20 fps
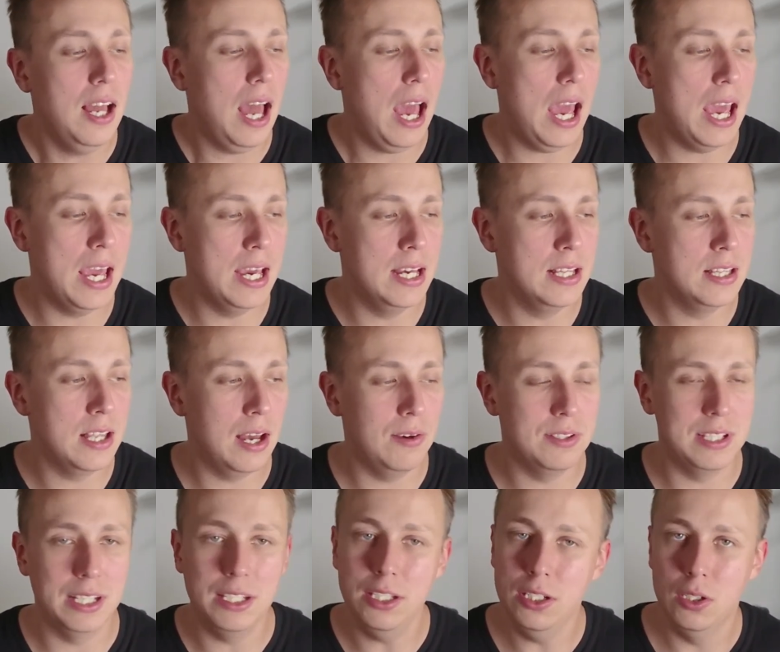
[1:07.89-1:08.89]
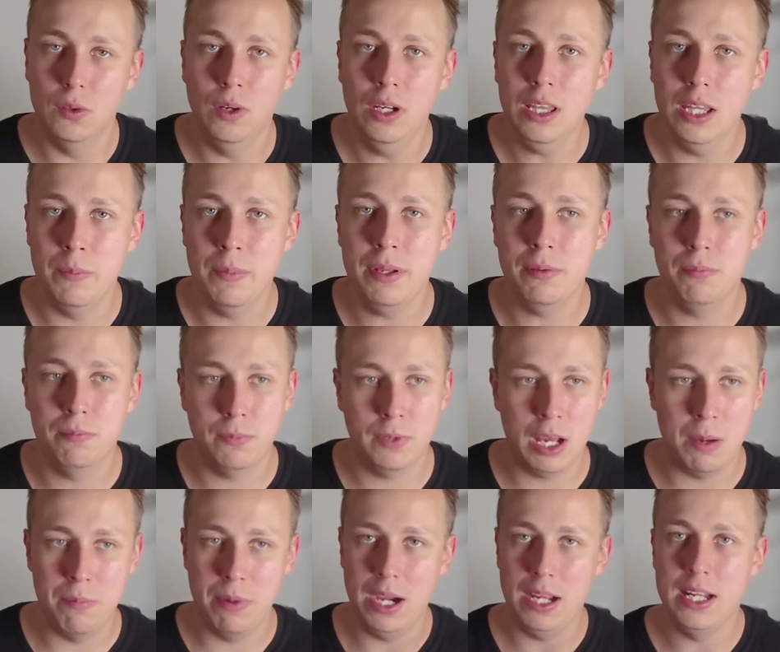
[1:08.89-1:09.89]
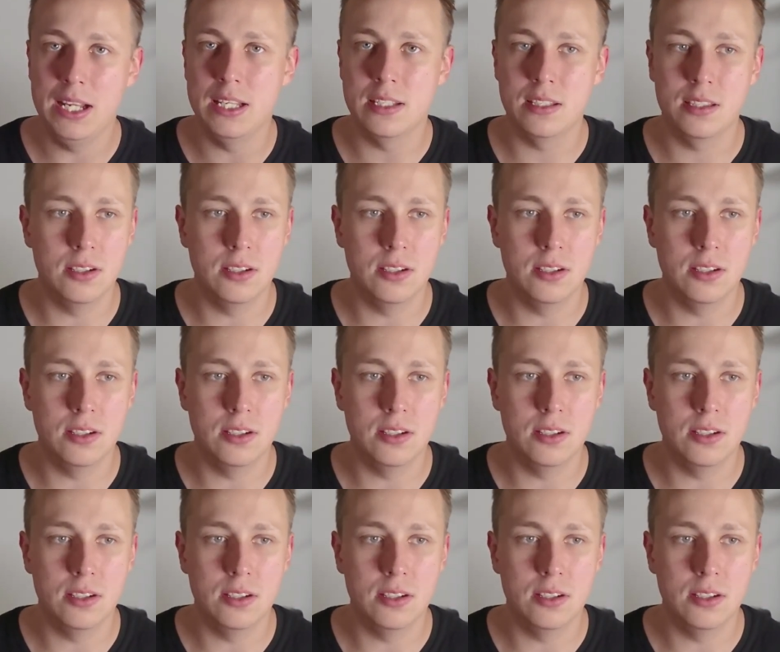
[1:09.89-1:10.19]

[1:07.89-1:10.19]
And I was like, you know what? Let me combine these